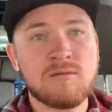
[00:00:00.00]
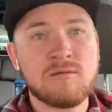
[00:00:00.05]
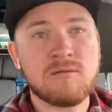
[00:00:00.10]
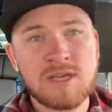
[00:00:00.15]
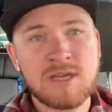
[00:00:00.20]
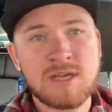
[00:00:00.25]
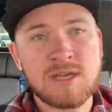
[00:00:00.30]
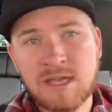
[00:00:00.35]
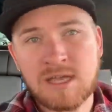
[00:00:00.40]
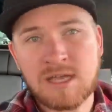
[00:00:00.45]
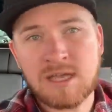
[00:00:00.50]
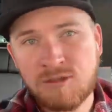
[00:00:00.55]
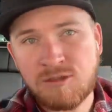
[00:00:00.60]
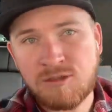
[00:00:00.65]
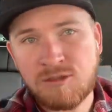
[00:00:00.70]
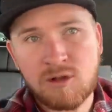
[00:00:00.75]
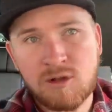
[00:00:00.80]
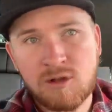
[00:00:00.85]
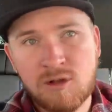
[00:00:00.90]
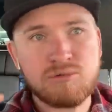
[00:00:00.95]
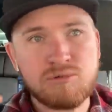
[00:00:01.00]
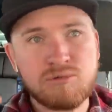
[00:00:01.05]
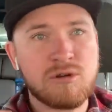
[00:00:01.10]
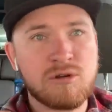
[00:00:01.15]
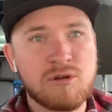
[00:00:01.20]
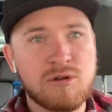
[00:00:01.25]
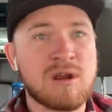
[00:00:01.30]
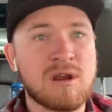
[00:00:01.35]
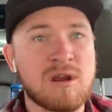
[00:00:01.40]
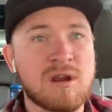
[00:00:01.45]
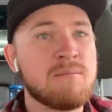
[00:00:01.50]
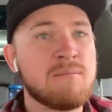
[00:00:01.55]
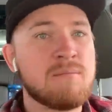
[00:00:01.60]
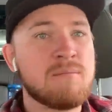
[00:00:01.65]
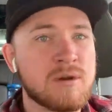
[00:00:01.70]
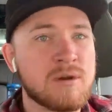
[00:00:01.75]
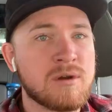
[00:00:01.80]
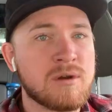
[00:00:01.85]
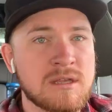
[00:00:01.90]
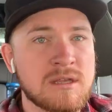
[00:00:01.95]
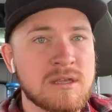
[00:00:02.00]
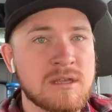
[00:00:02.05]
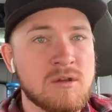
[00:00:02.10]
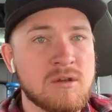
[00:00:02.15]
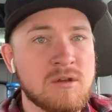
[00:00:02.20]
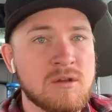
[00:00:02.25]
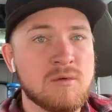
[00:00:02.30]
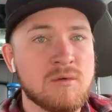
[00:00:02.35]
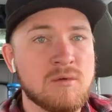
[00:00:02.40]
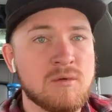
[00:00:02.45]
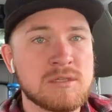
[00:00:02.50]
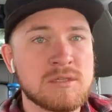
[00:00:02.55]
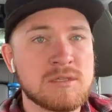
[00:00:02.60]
taking out the old program, putting in the new one.